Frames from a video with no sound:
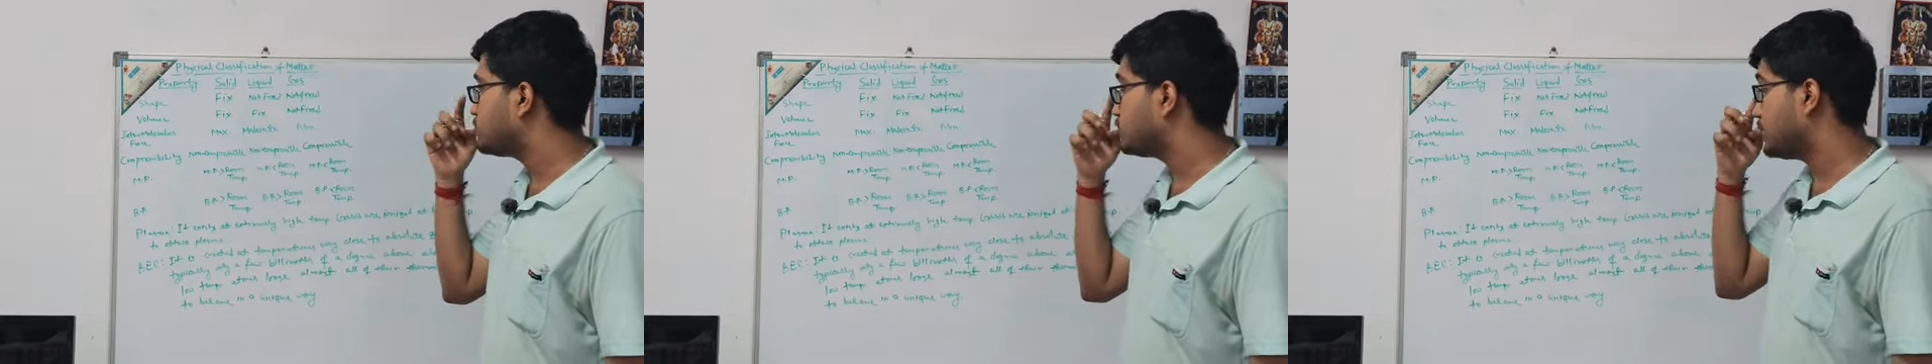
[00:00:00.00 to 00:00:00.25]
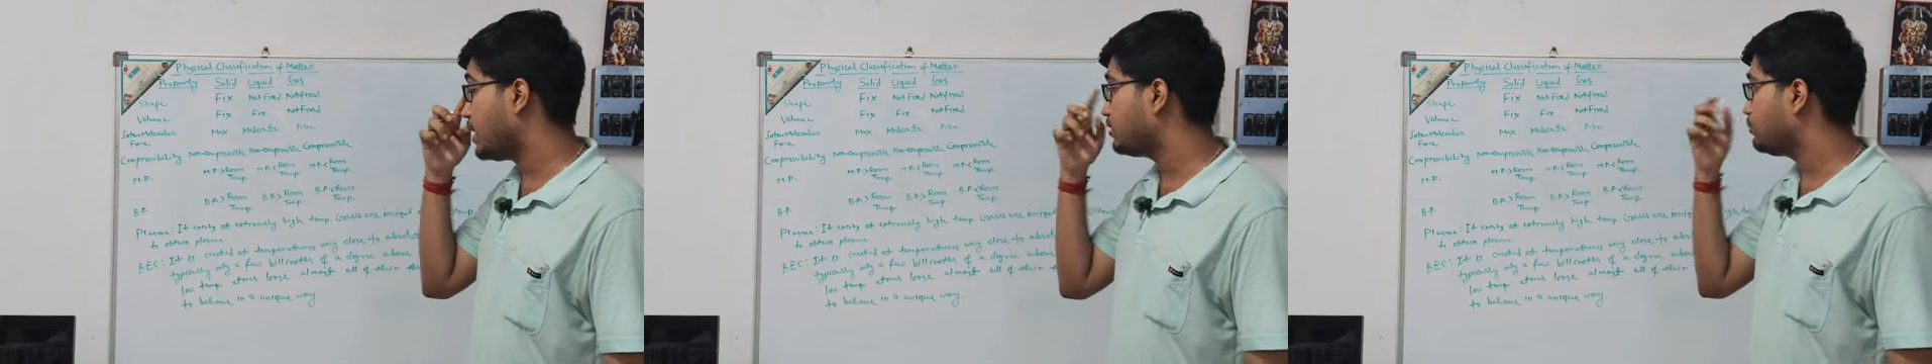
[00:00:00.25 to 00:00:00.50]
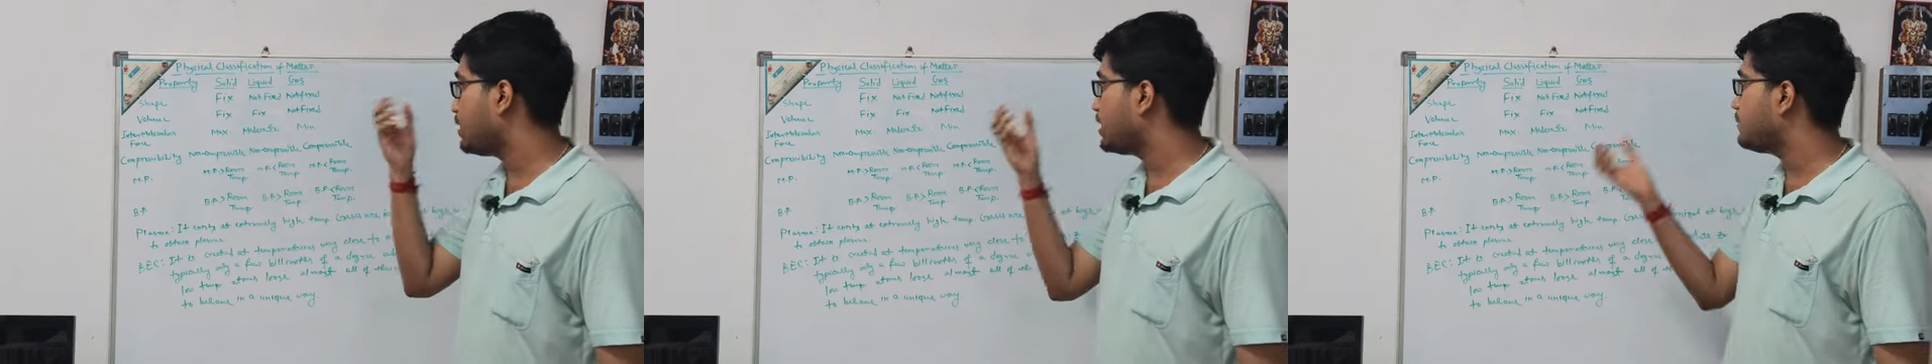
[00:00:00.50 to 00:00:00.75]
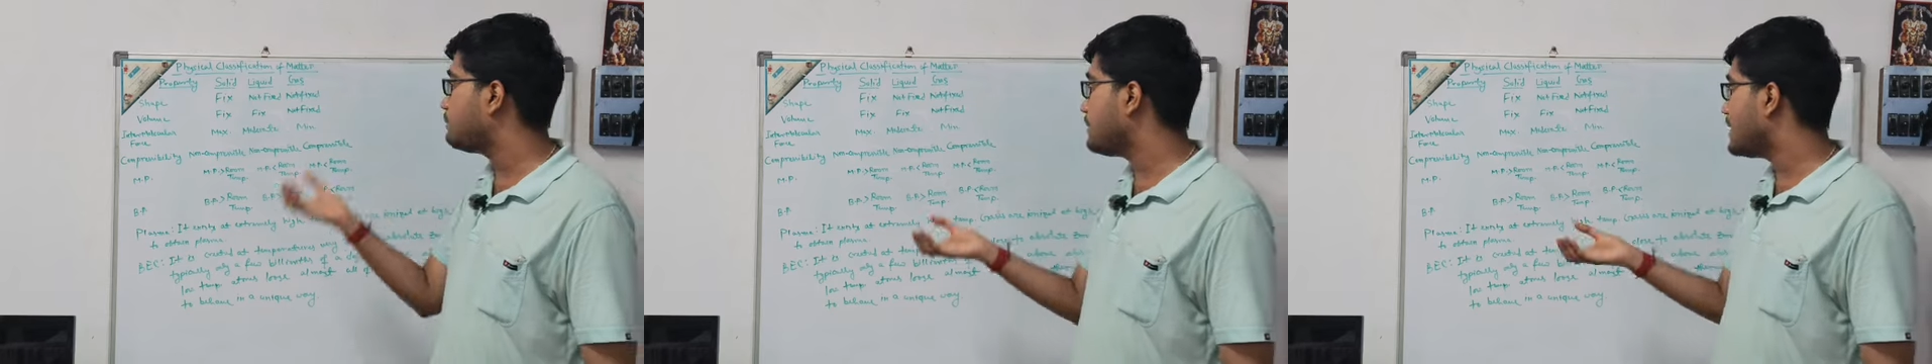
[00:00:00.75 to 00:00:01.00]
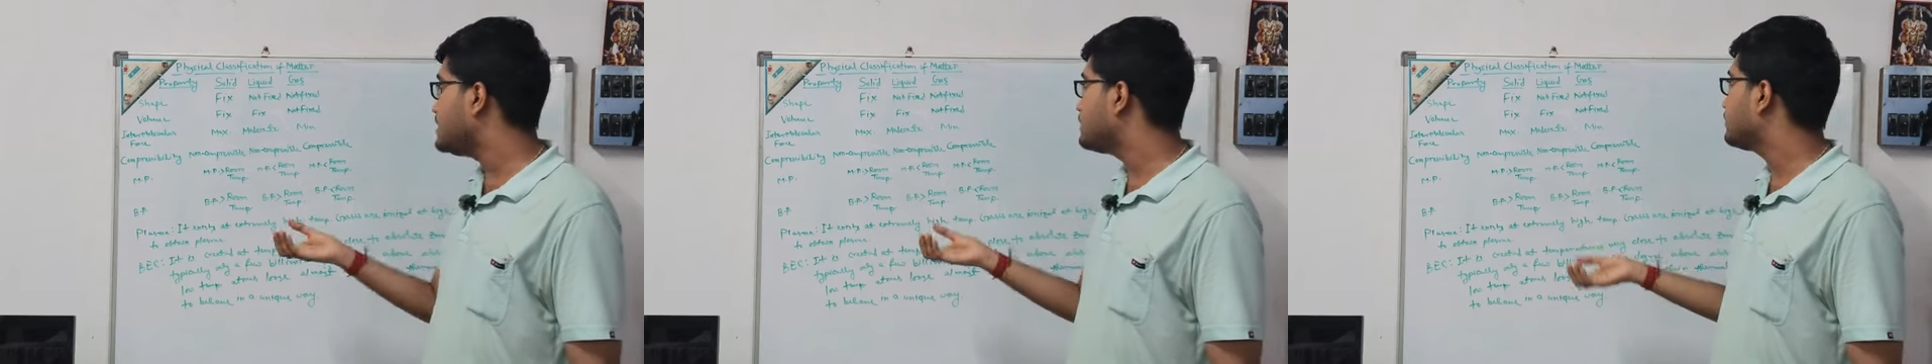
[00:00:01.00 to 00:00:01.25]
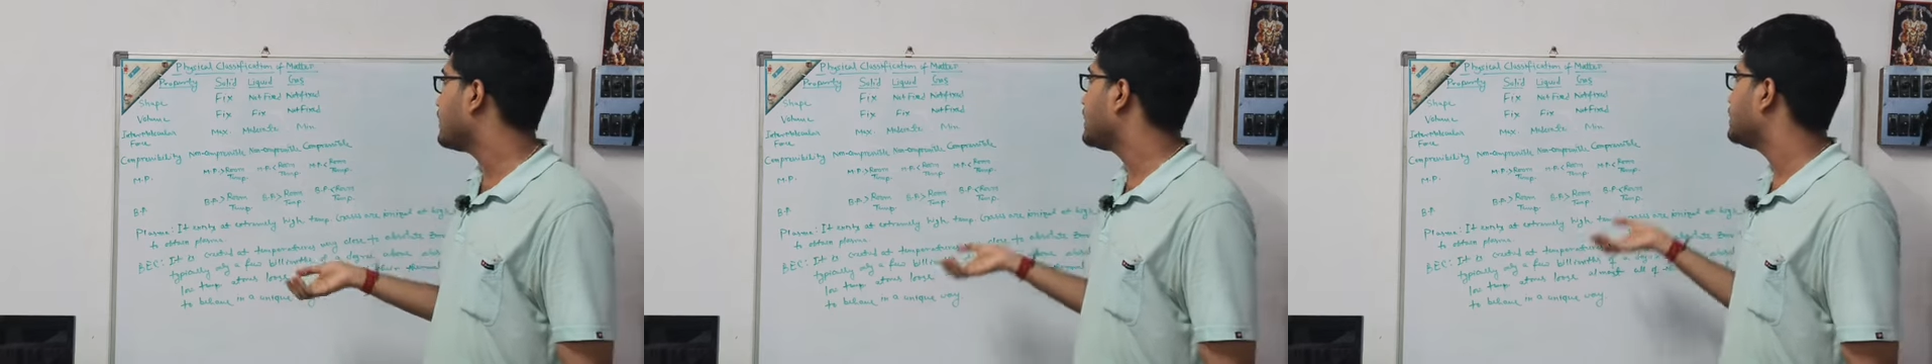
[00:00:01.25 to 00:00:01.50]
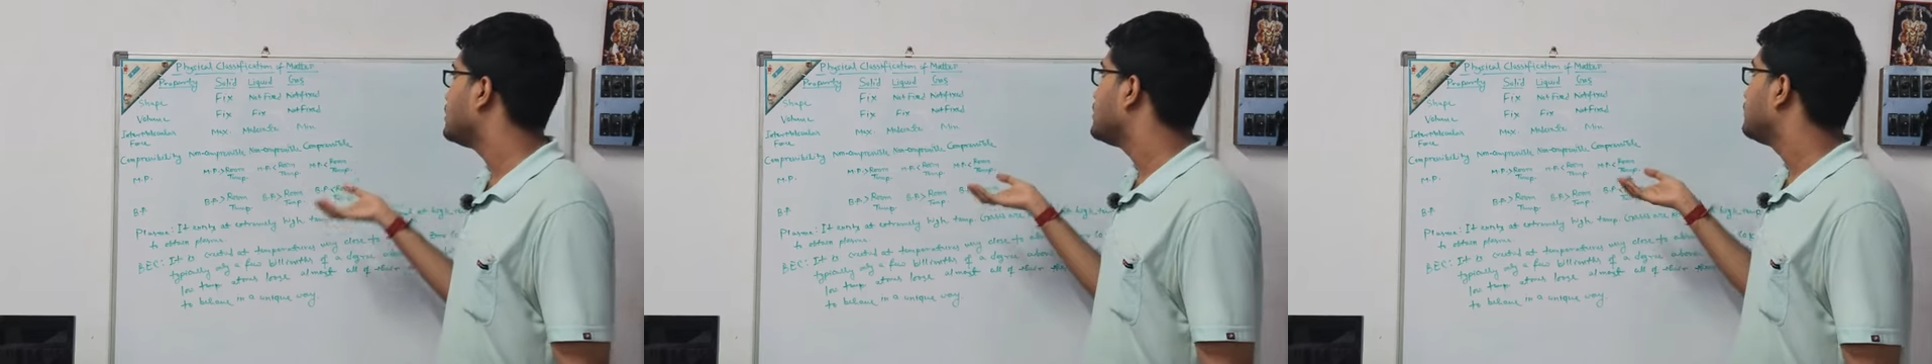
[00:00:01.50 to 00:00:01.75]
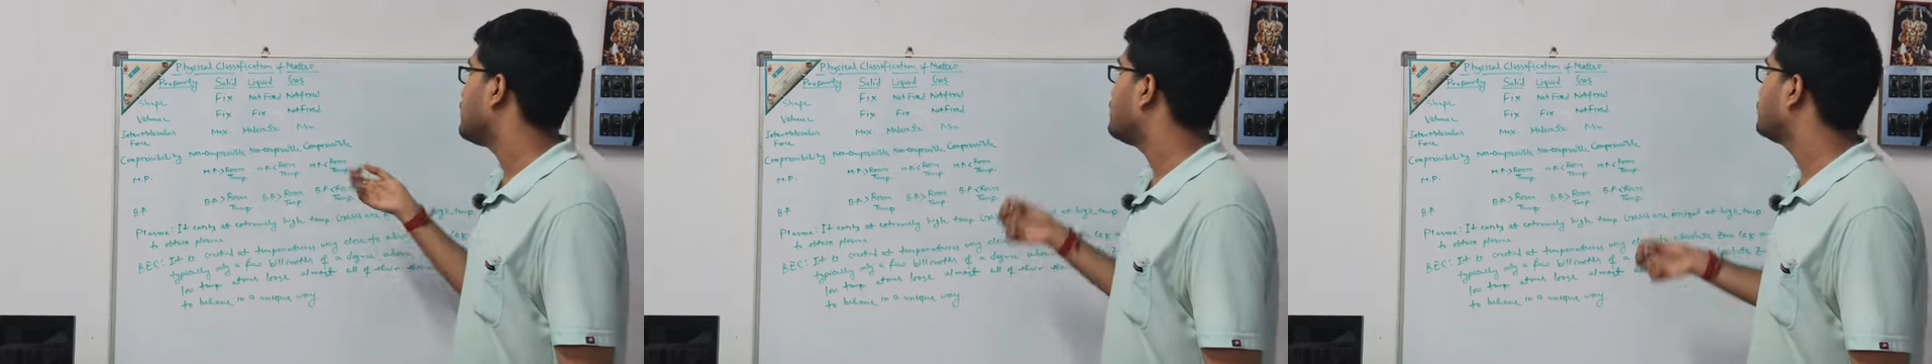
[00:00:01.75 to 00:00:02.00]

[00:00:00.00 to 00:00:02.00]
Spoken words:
temperature, that's why it melts and